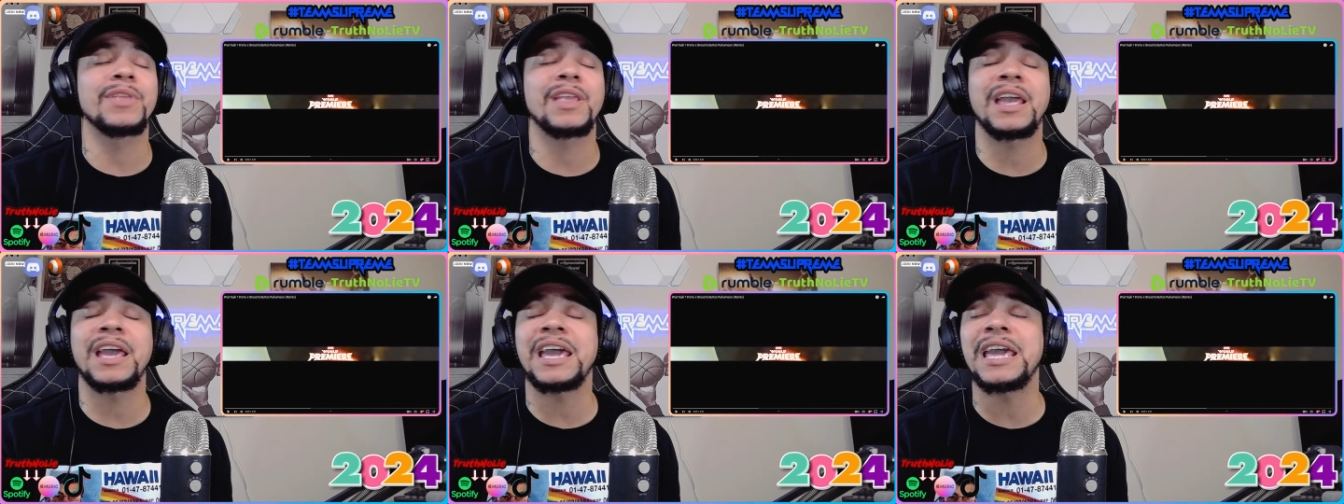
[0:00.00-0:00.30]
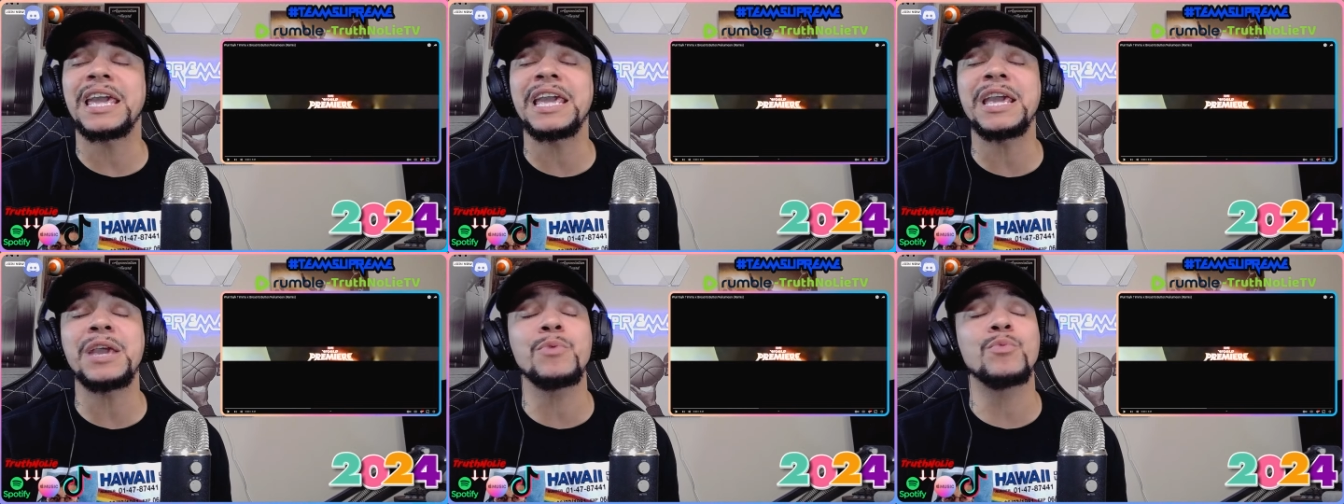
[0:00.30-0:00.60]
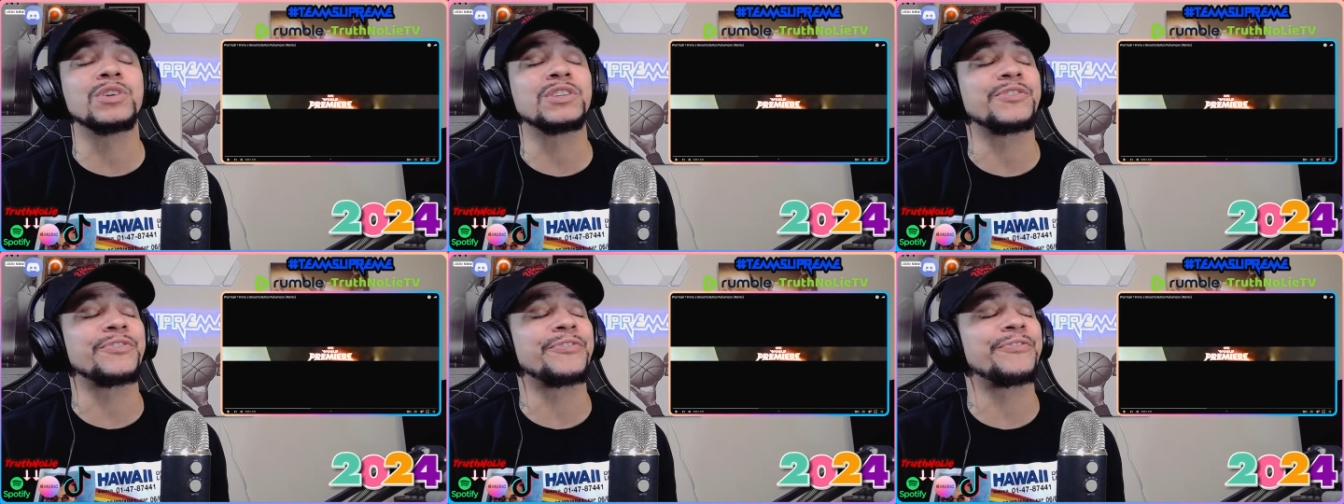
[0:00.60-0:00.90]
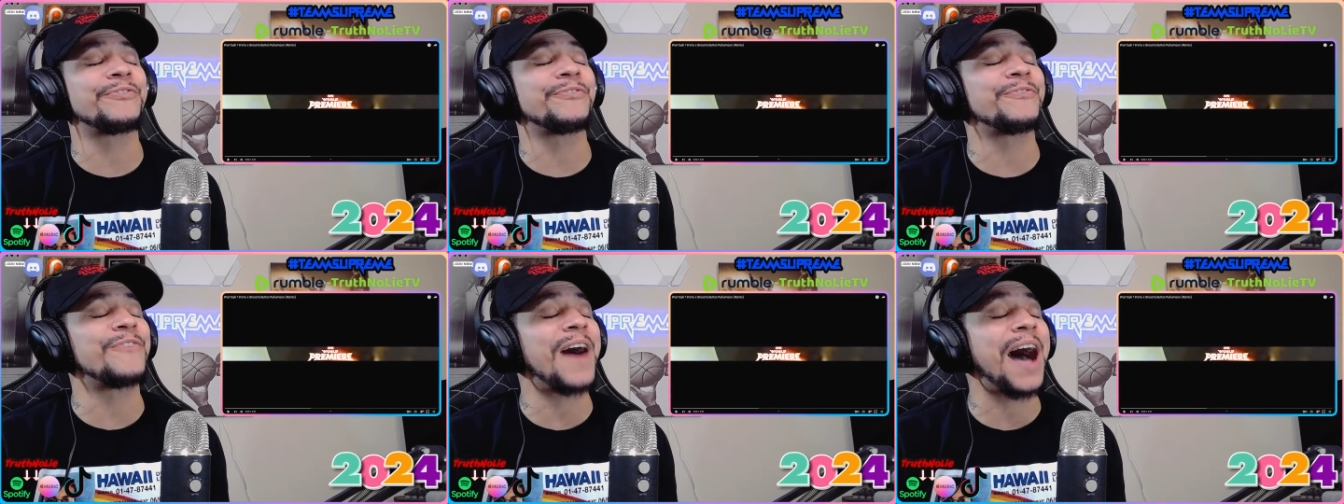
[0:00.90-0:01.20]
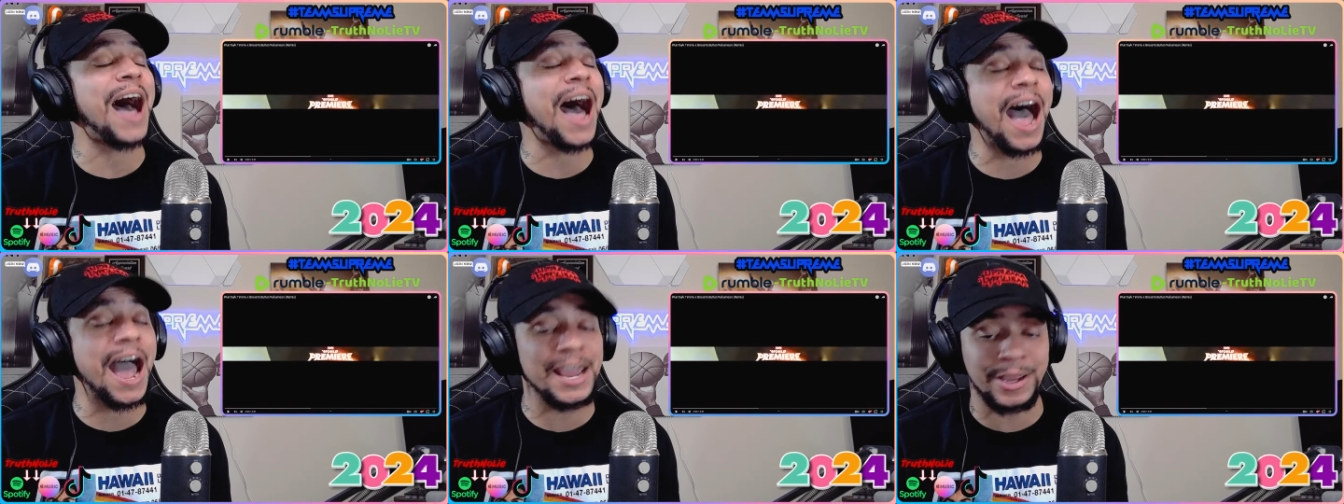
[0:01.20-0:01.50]
he was
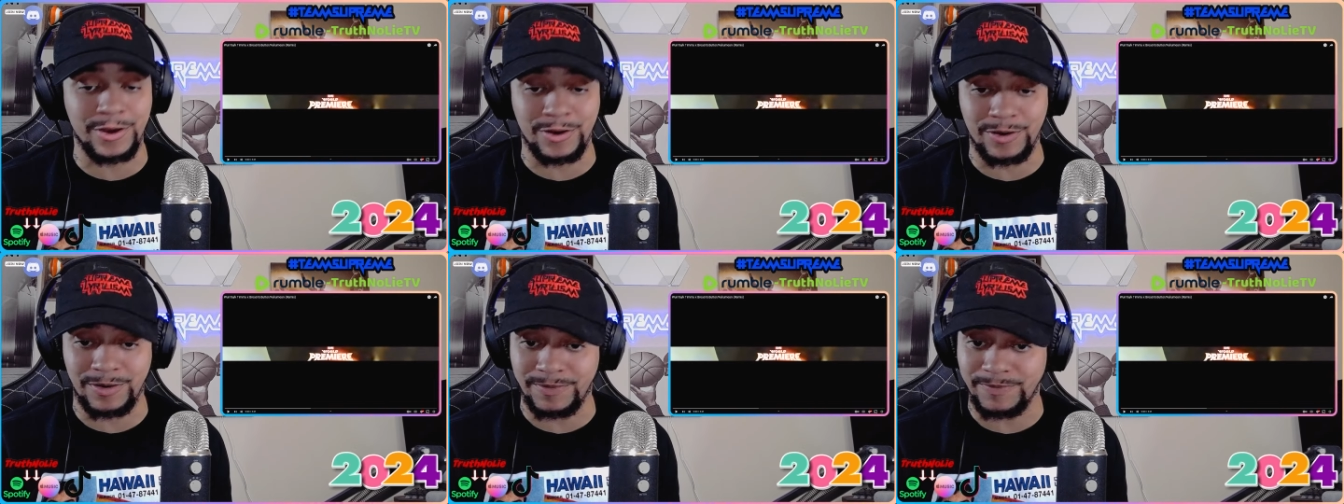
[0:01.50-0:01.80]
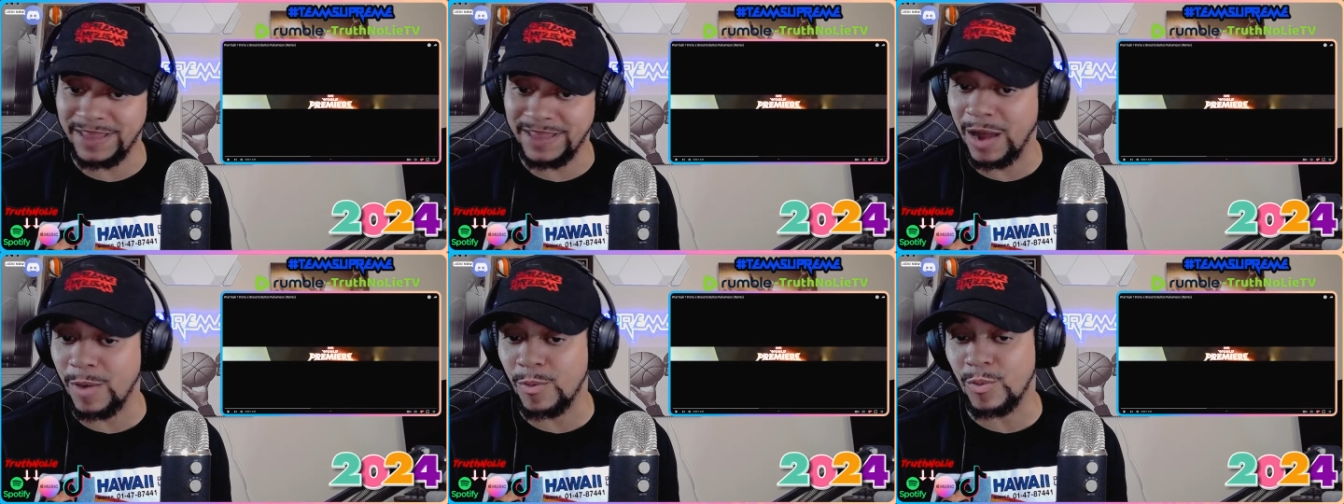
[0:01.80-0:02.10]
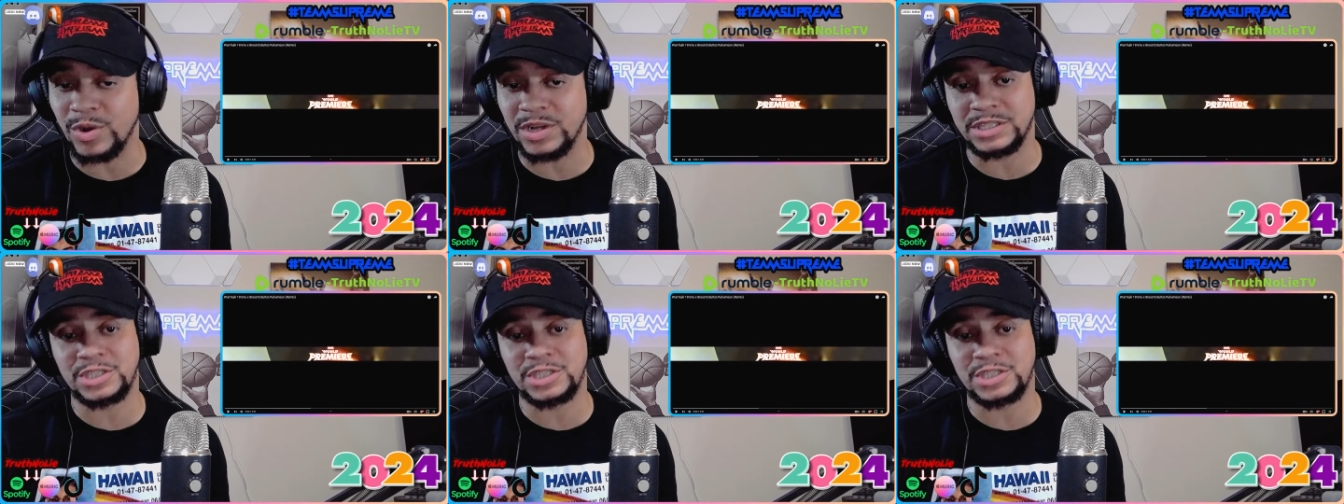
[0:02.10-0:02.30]
fire that one